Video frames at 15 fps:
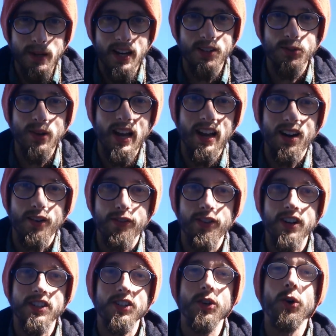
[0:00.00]
because we had our
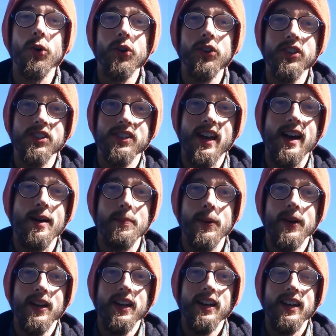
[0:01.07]
first cold snap
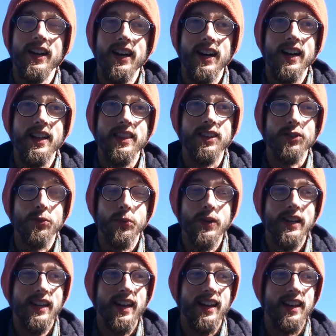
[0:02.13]
this
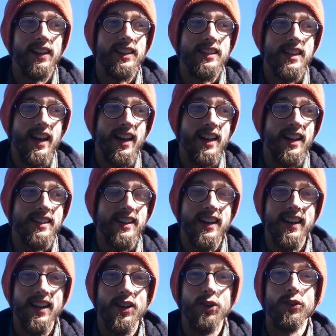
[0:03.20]
weekend, and I
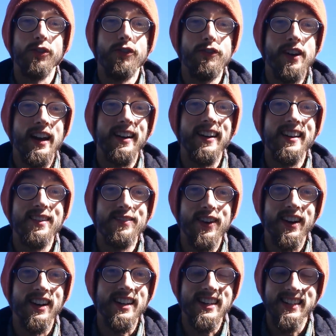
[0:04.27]
get cold very,
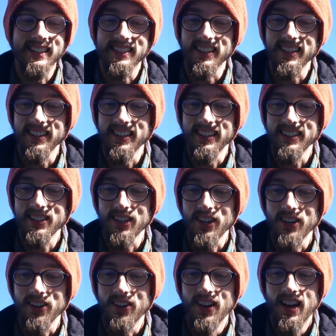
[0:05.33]
very easily.
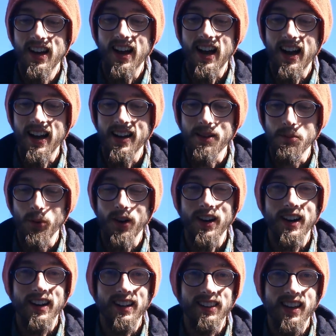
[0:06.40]
So I am
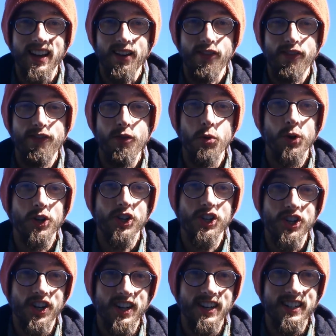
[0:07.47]
wearing like 4
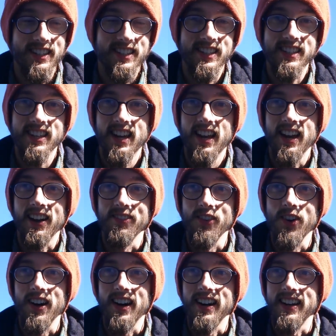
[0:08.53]
shirts, I'm
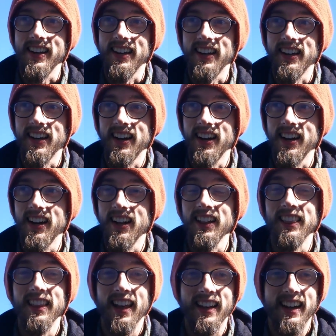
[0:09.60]
wearing
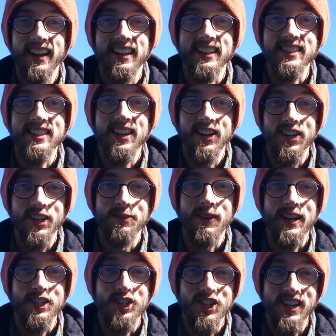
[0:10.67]
leggings under
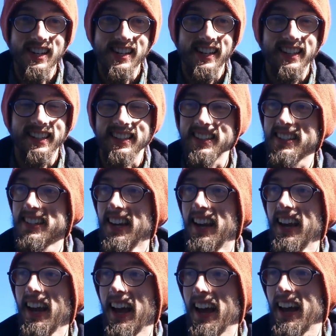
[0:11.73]
my jeans,
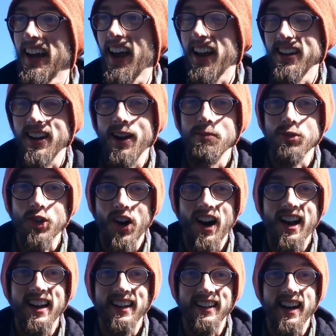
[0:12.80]
and I'm
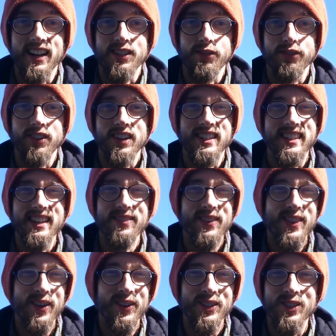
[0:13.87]
trying not to freeze,
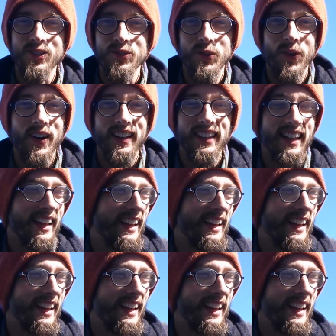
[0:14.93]
even though it's what,